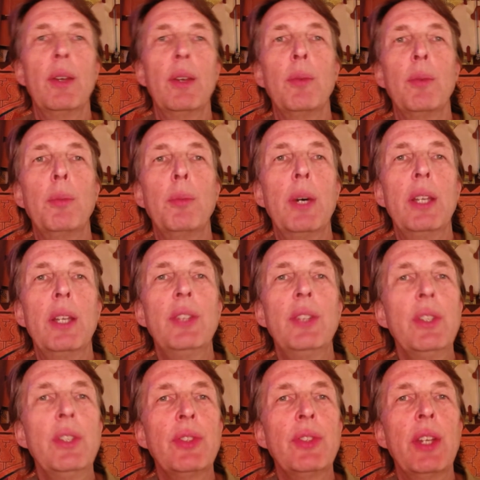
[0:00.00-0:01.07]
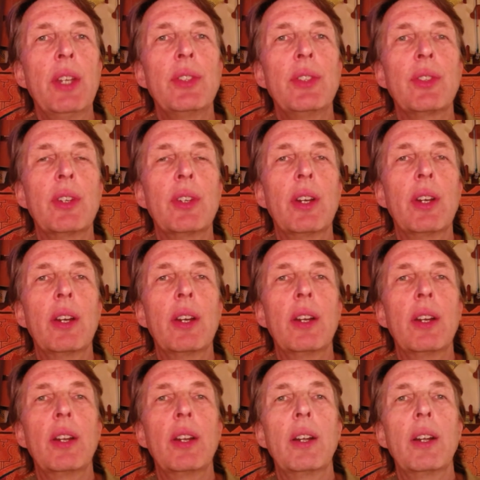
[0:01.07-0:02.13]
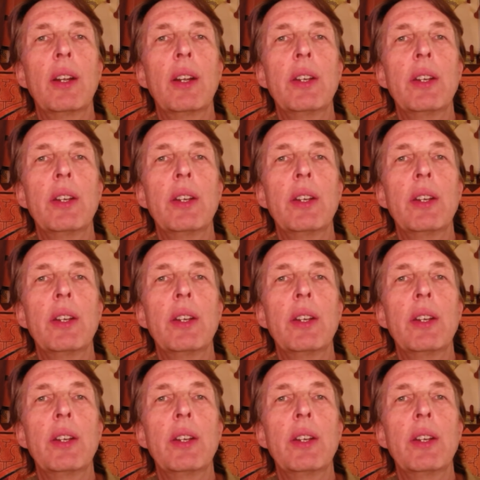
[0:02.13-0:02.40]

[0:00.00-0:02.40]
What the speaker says: But his insights are